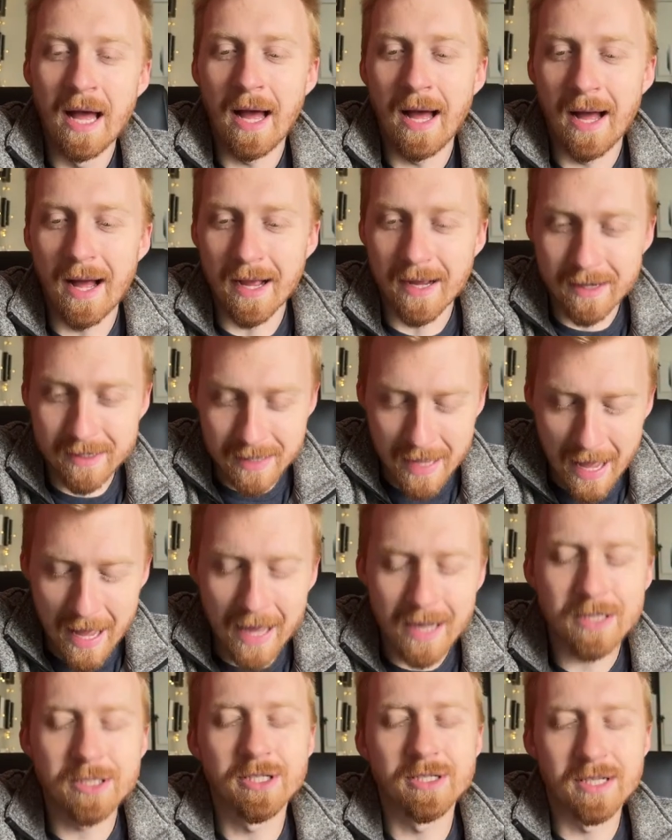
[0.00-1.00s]
I'd
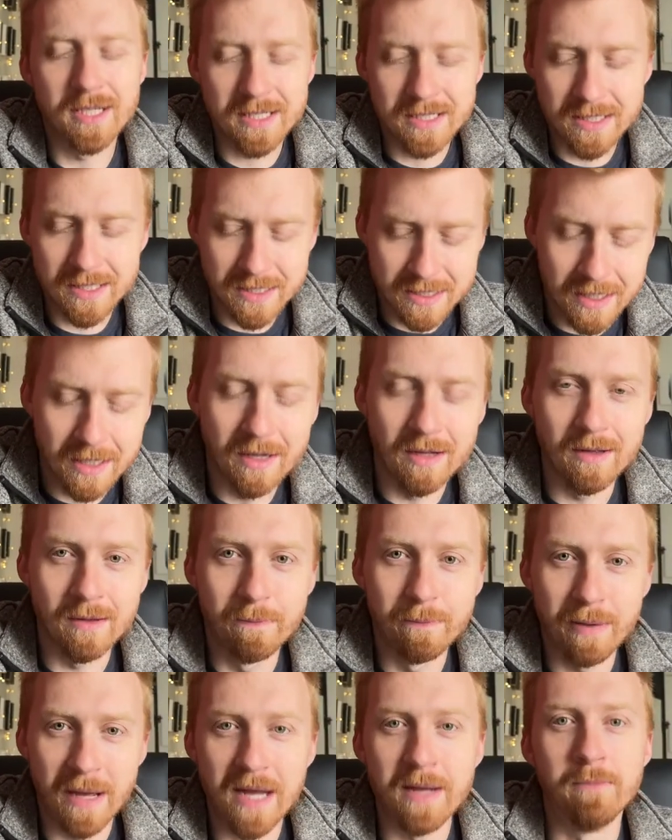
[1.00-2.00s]
actually still
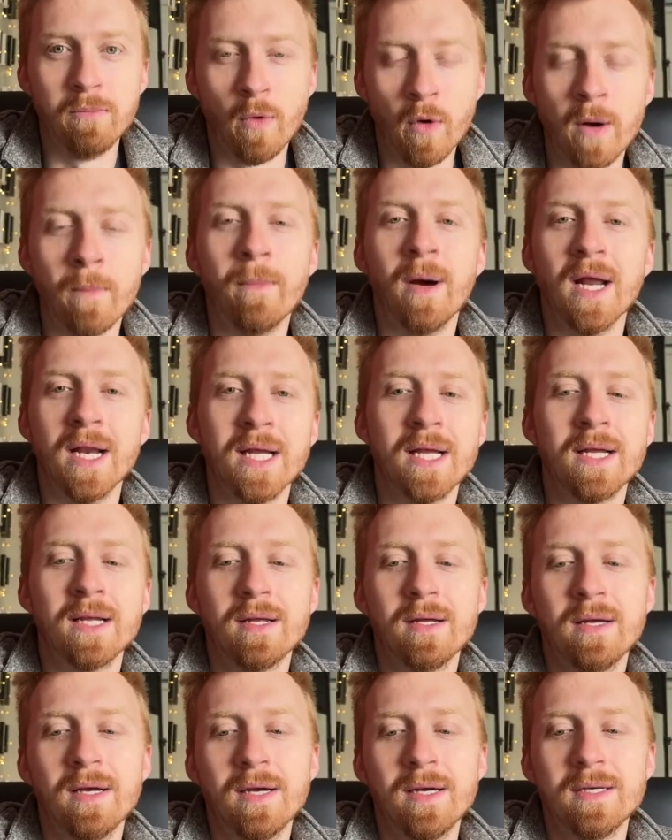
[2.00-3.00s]
pay more money
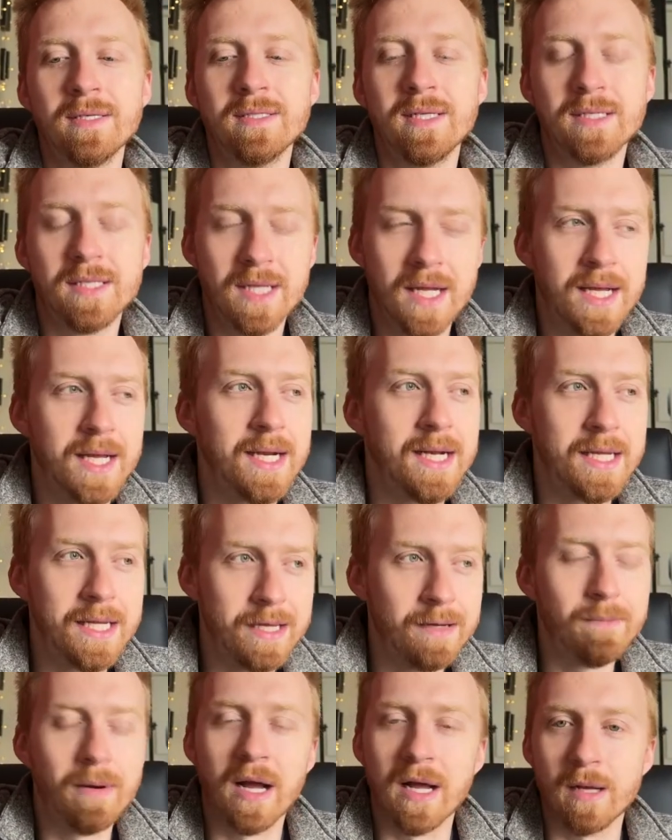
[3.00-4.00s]
to take an
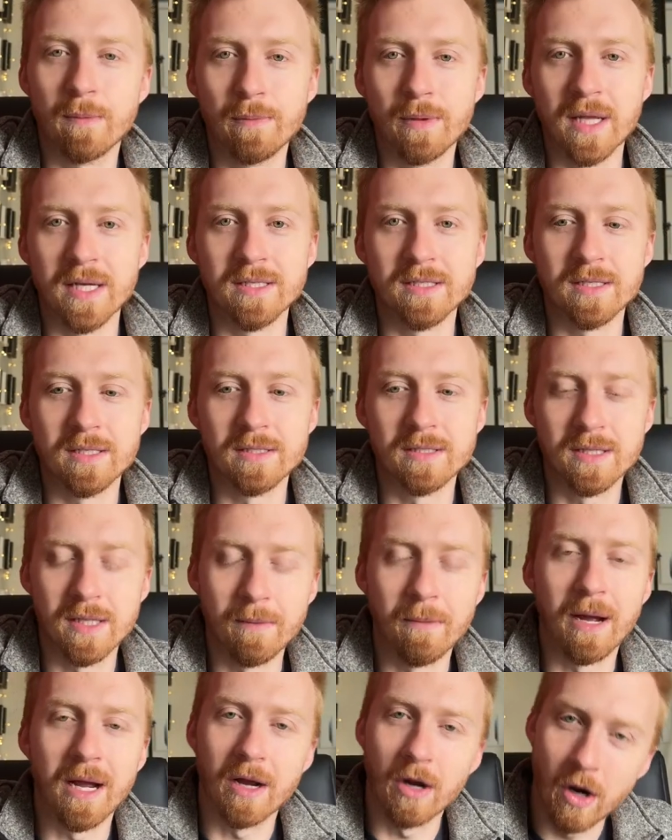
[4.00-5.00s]
e-bike places than
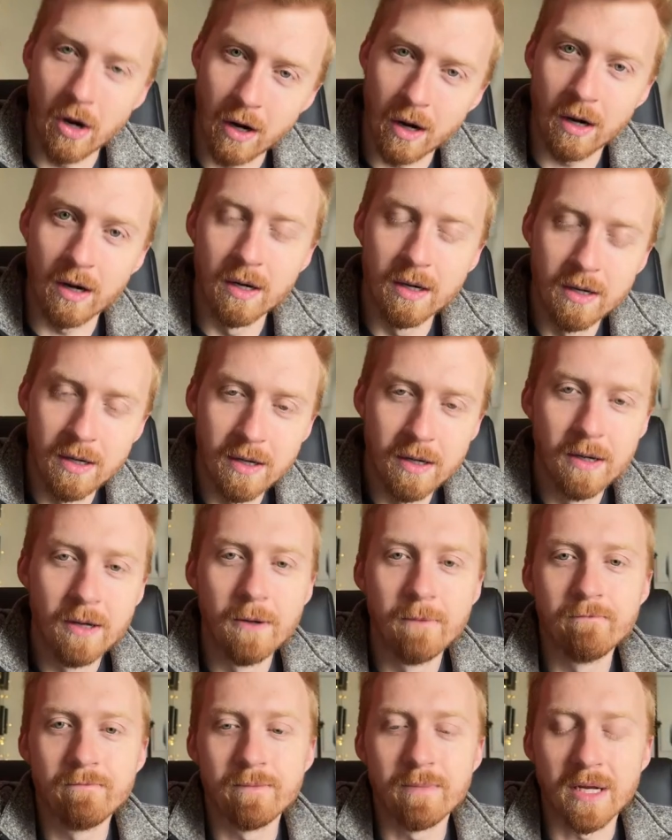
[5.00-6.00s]
my car
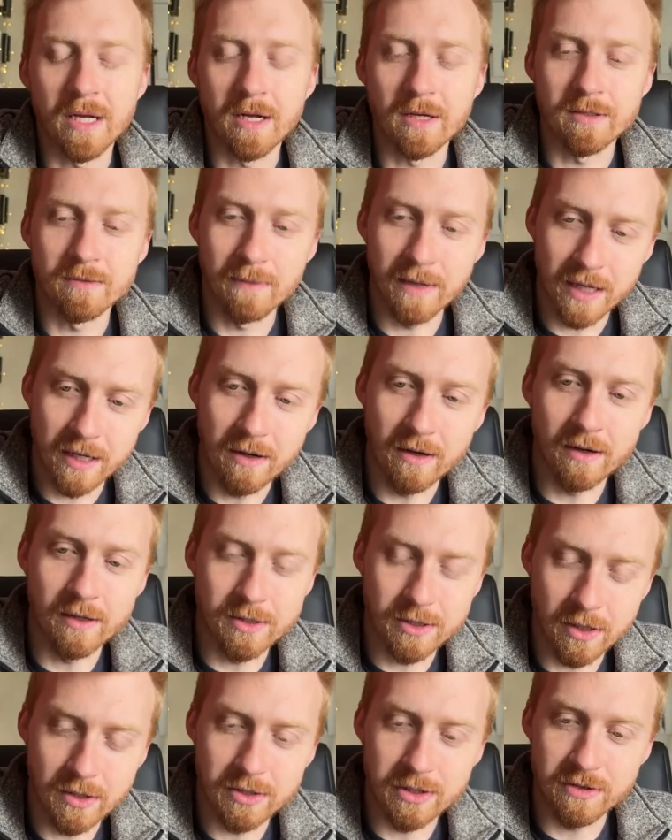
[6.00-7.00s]
because my car
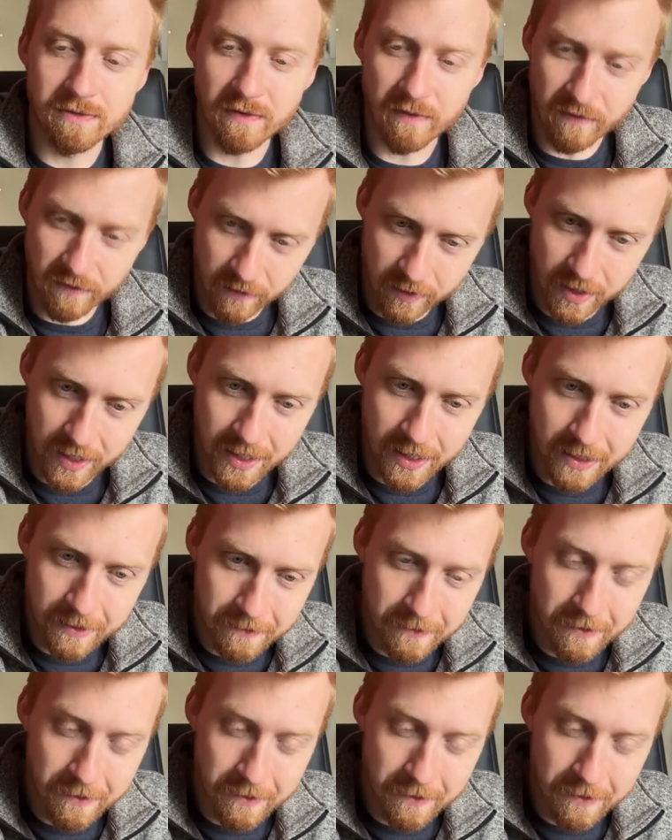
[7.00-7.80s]
charges for free.